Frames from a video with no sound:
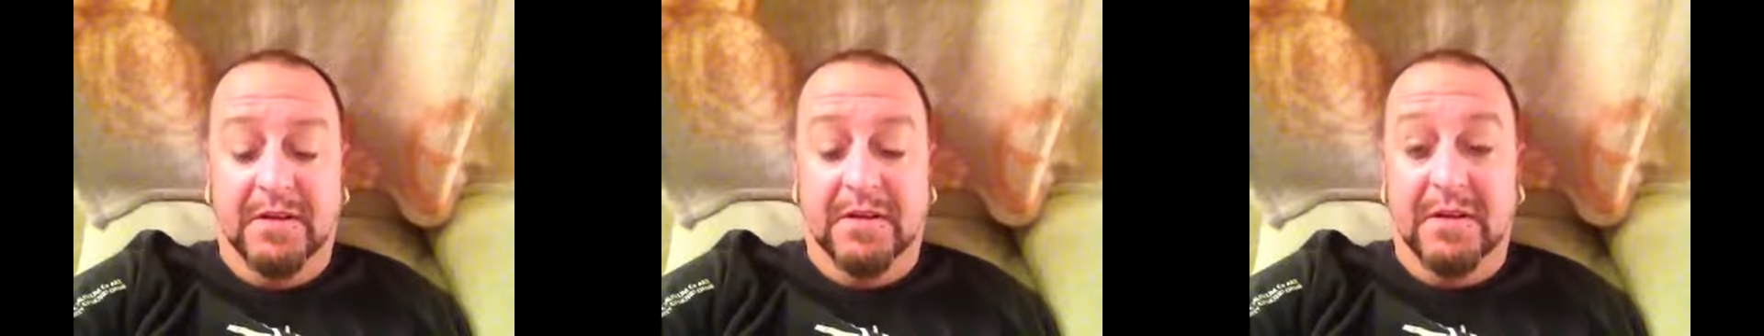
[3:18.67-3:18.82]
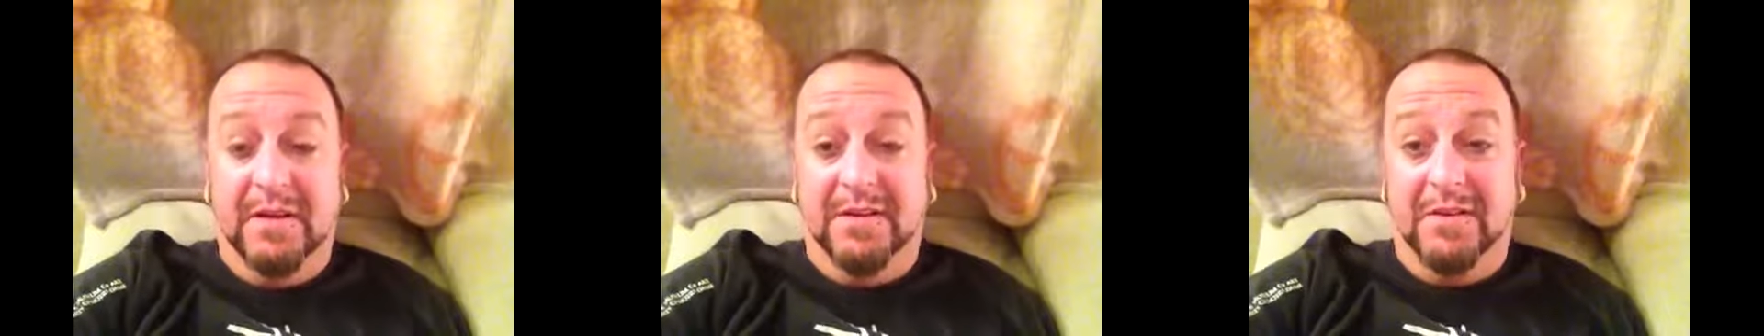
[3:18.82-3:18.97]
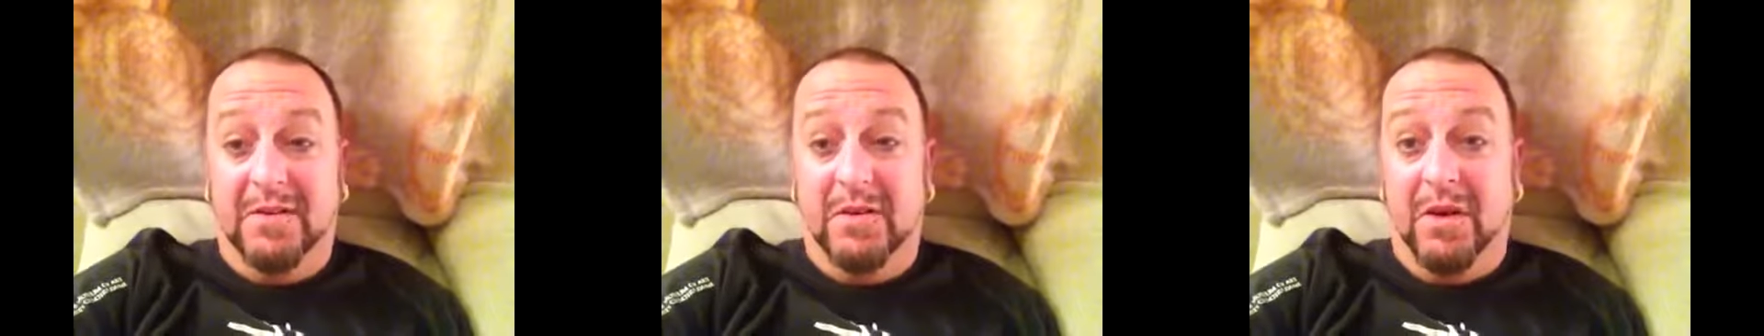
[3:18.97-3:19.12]

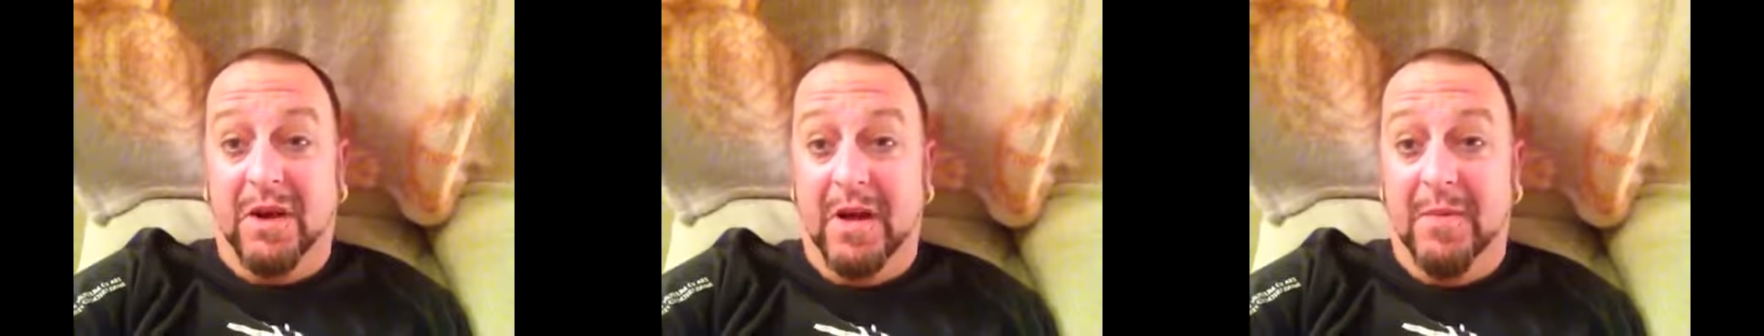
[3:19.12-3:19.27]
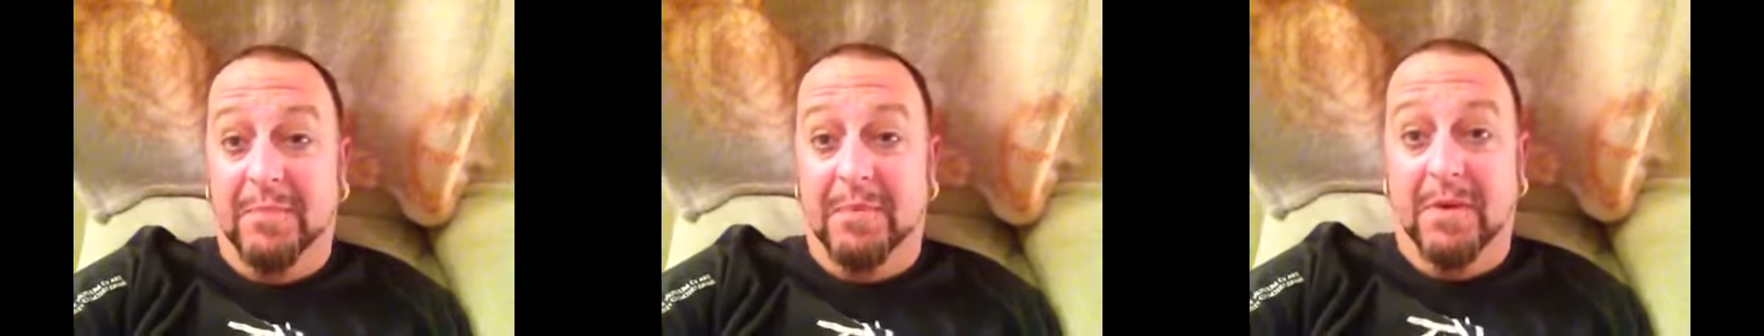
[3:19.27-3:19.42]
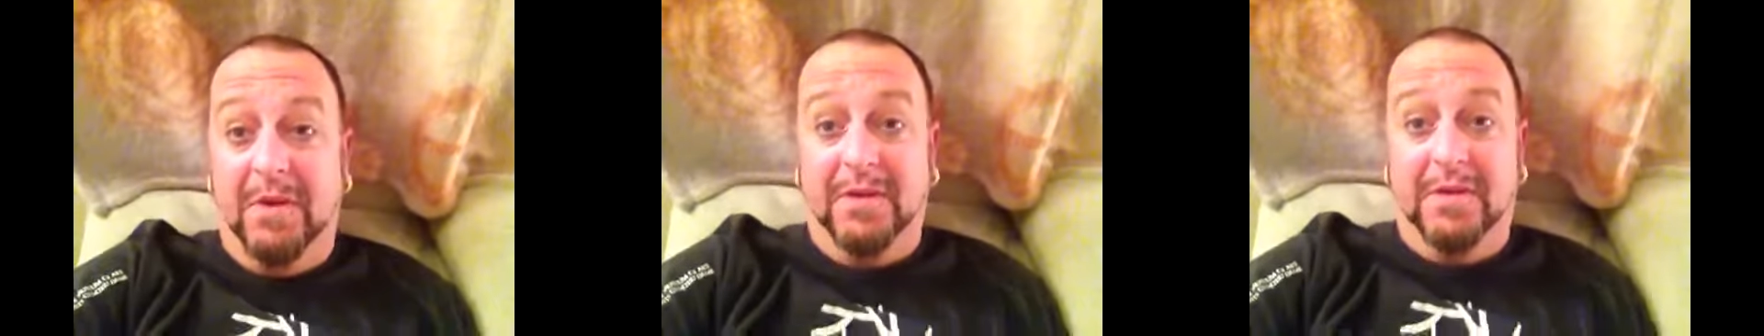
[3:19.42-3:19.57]
done
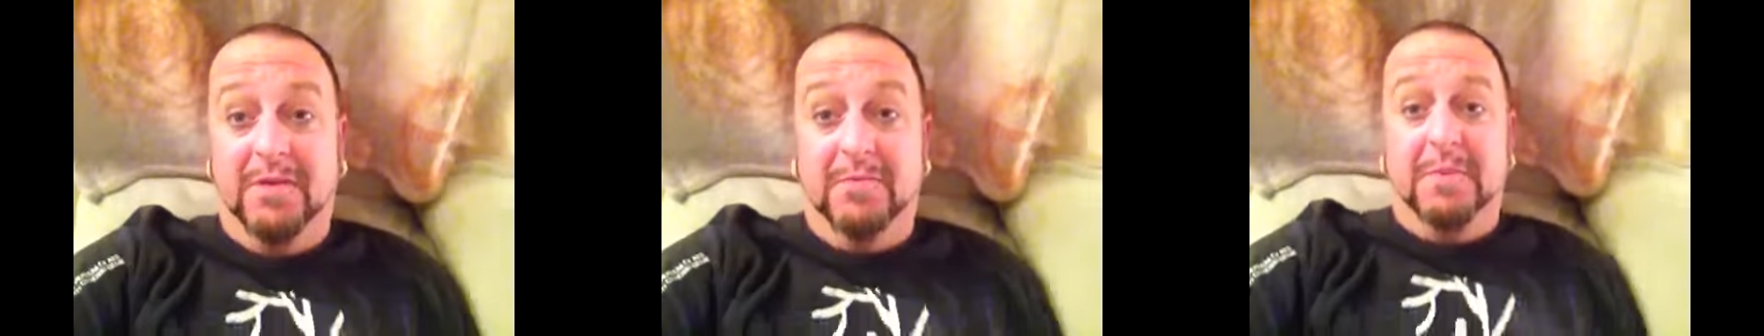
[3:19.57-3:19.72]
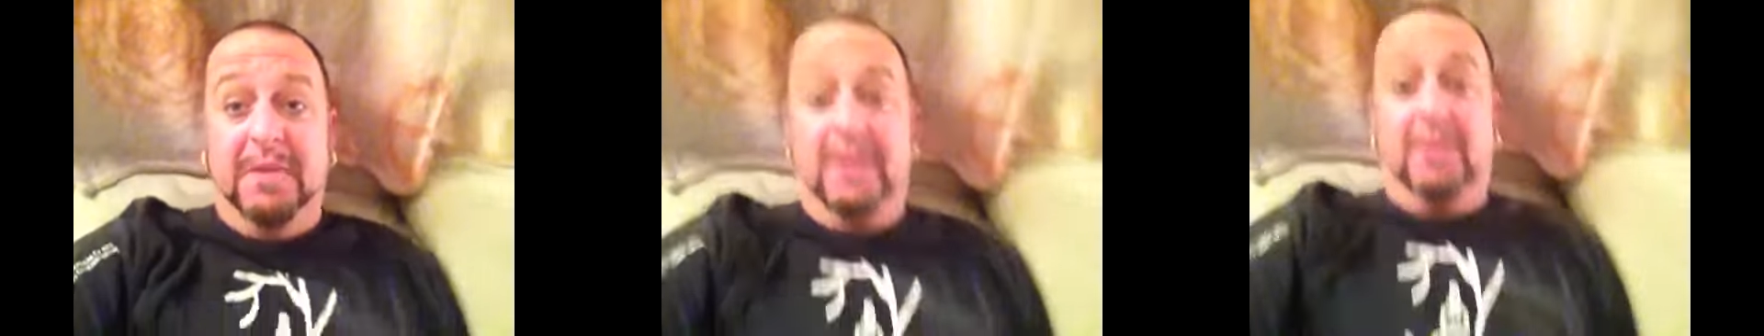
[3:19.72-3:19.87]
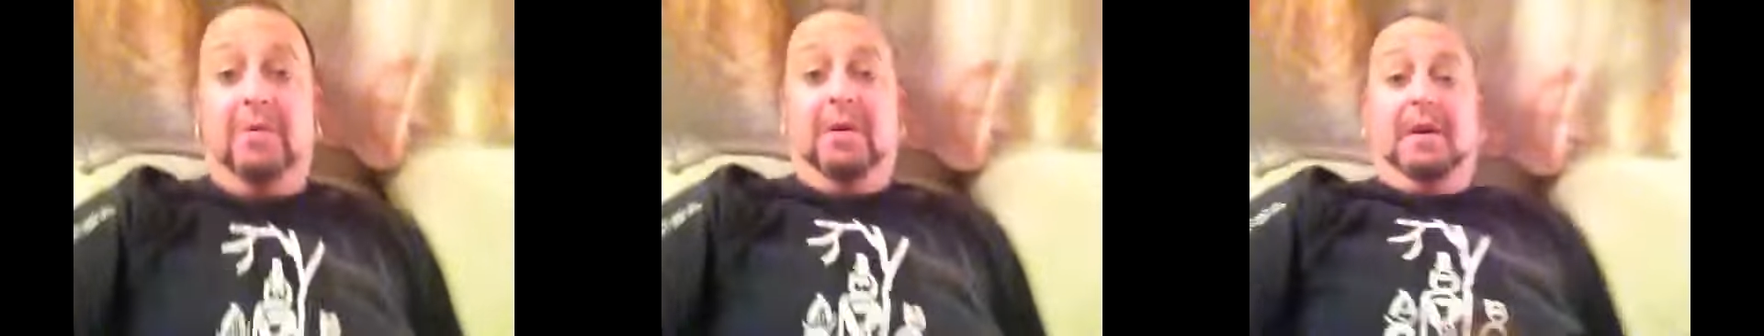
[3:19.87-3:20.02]
crap on, to
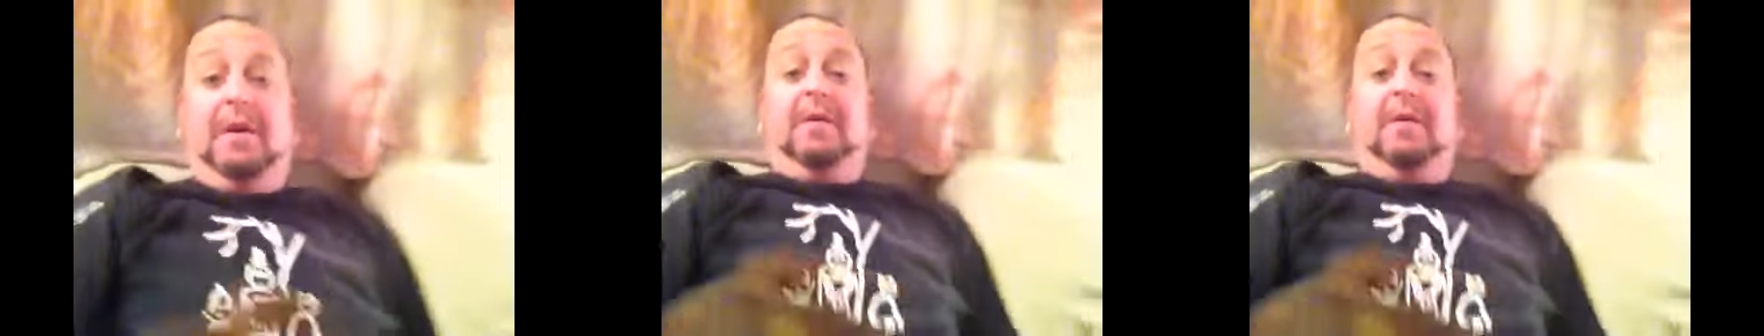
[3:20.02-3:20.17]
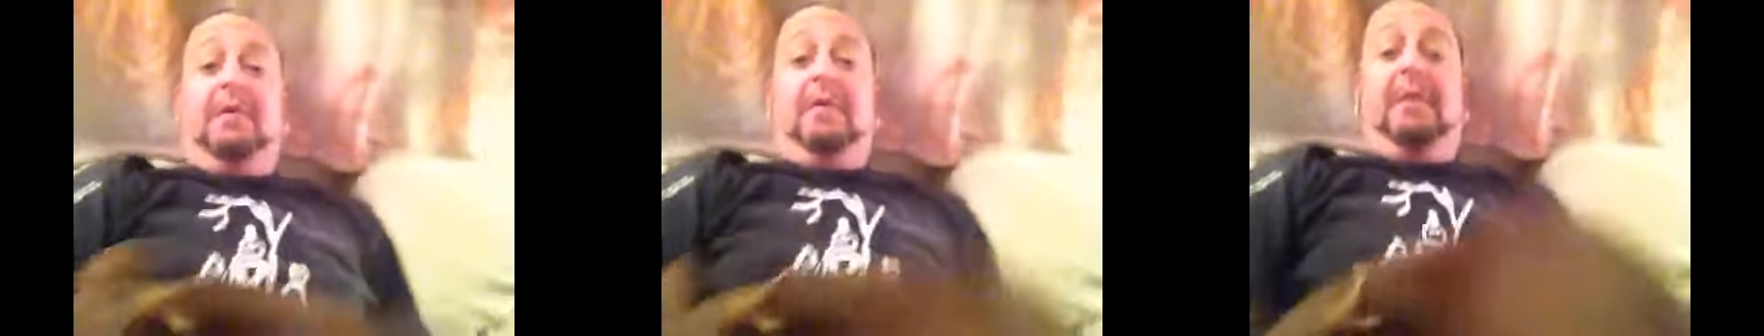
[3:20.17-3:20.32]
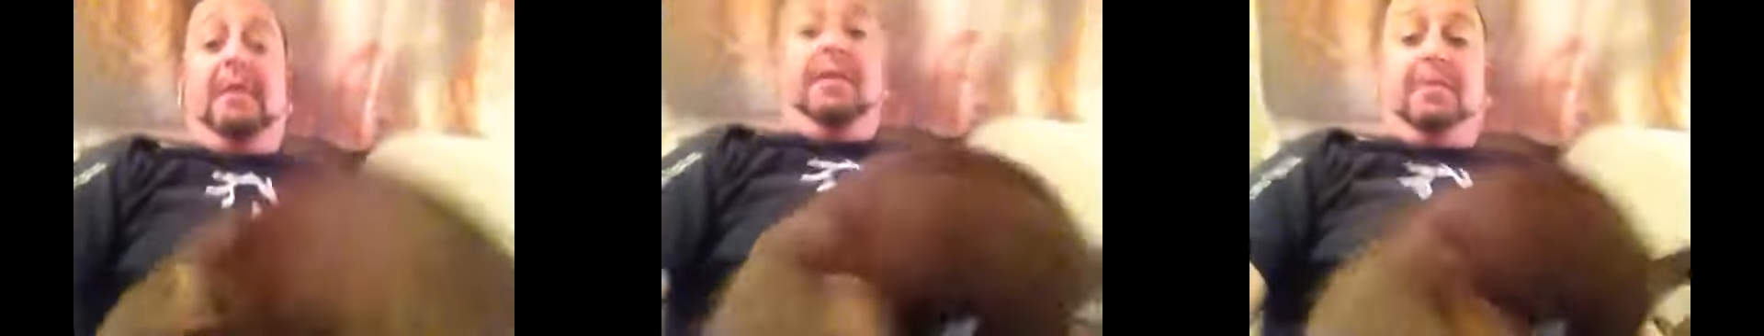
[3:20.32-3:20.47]
be quite
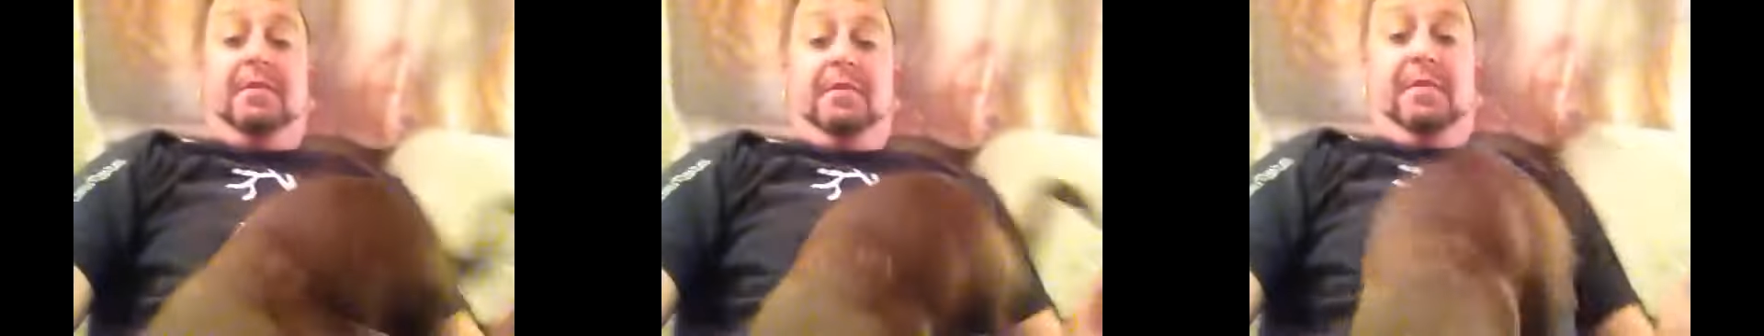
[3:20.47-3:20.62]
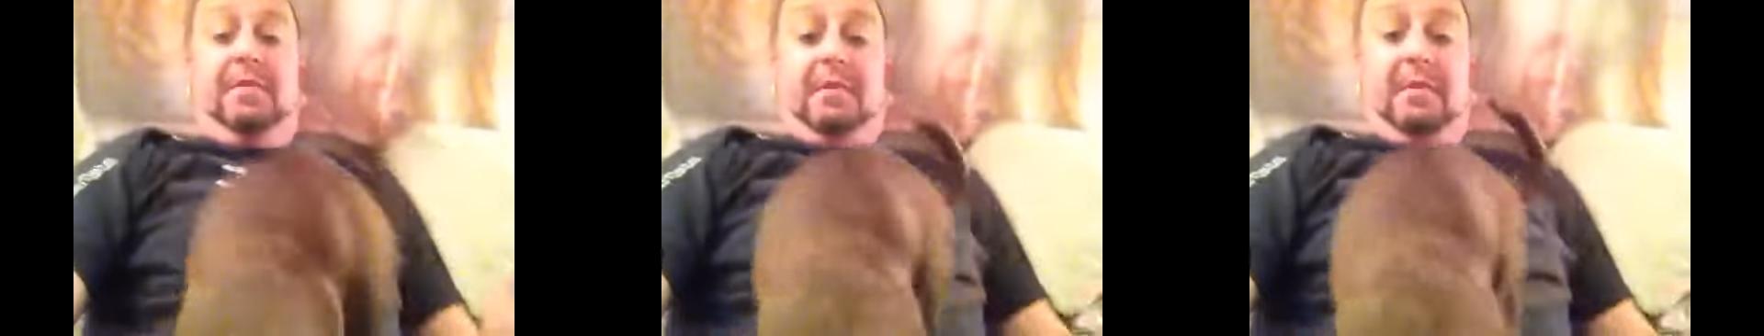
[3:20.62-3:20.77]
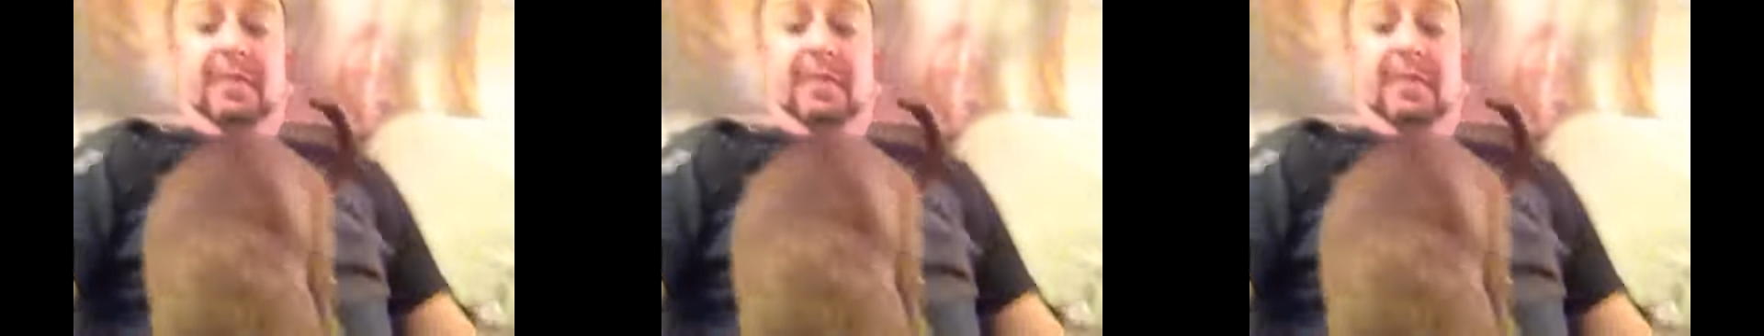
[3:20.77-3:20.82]
honest.